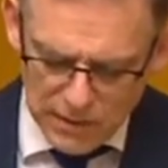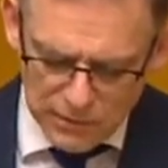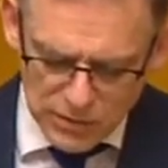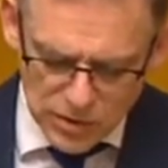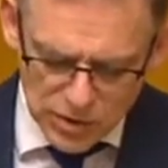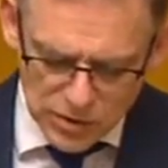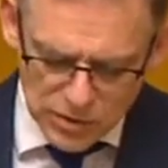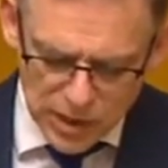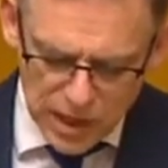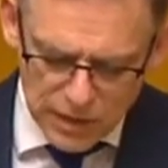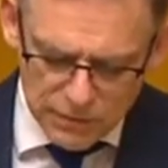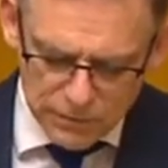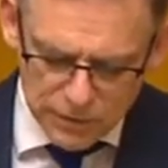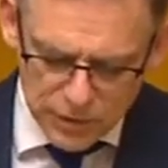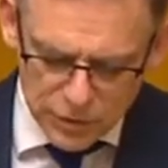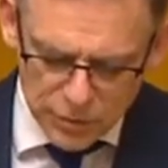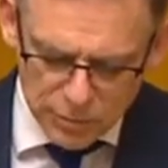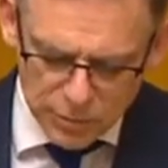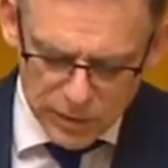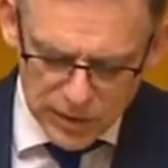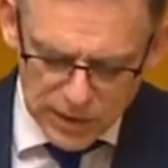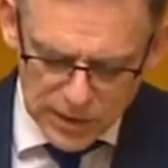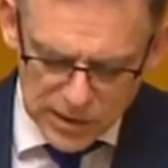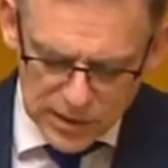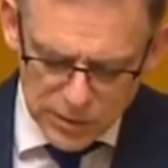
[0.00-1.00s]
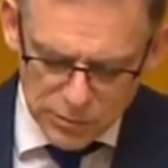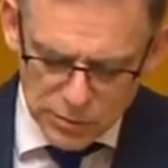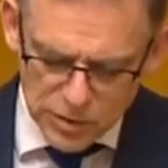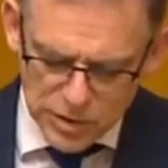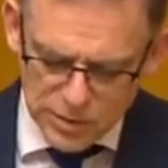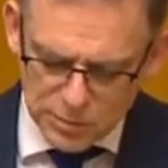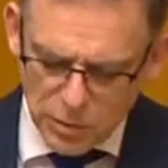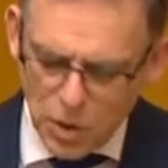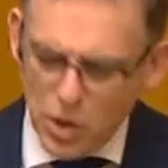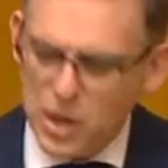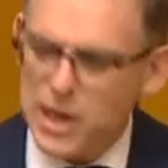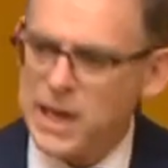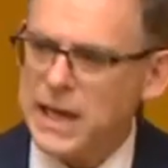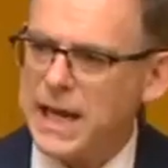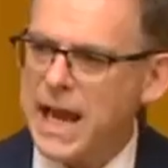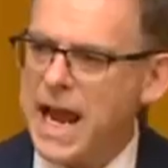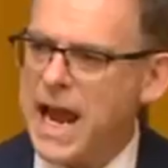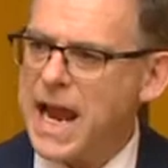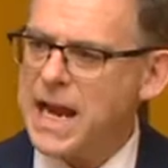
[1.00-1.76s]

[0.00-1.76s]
of the Australian Federal Police in responding